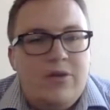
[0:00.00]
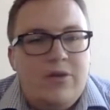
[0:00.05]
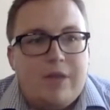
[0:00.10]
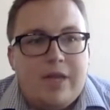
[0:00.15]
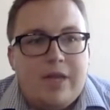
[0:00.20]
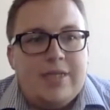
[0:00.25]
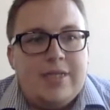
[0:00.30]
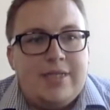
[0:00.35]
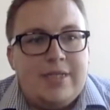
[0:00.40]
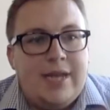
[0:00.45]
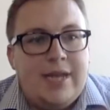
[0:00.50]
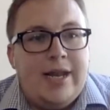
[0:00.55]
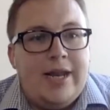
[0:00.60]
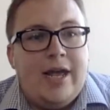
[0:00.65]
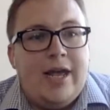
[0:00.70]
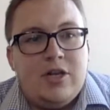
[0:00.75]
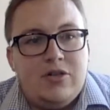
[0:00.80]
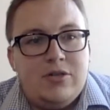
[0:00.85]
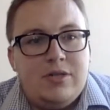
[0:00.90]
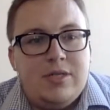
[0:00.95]
like St.
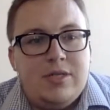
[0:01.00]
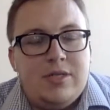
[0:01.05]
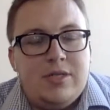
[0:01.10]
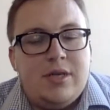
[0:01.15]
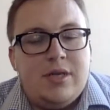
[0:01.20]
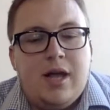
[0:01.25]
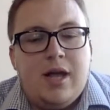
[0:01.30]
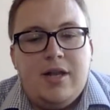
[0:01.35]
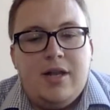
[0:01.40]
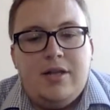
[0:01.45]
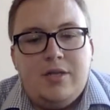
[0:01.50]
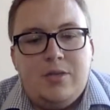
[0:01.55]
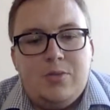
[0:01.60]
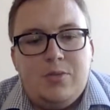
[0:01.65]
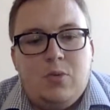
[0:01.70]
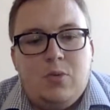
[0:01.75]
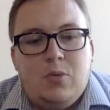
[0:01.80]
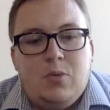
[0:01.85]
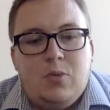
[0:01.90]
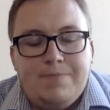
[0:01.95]
Andrews in Scotland is
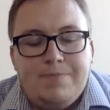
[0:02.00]
one.